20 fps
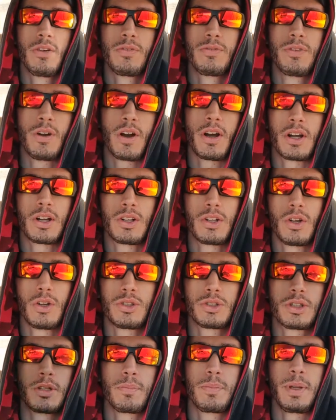very
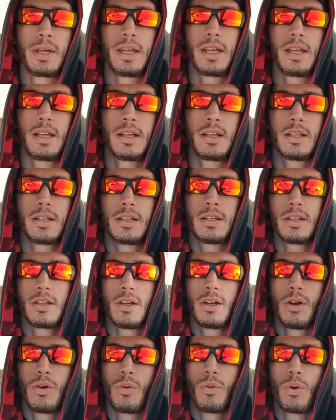close to being
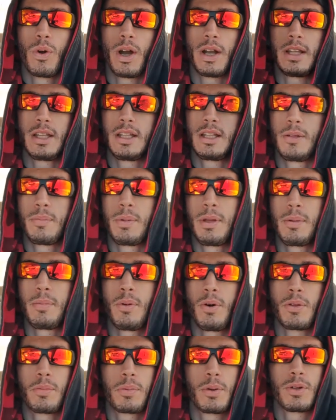where I need to be,
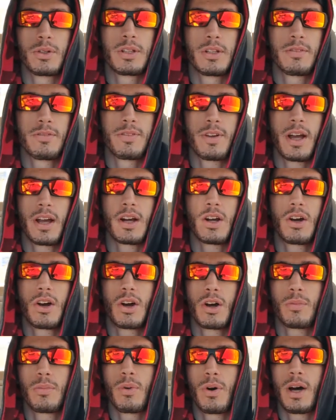both protein, fat, and
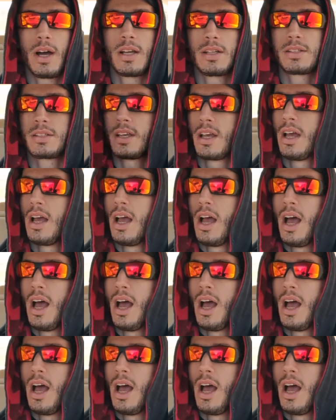carb-wise.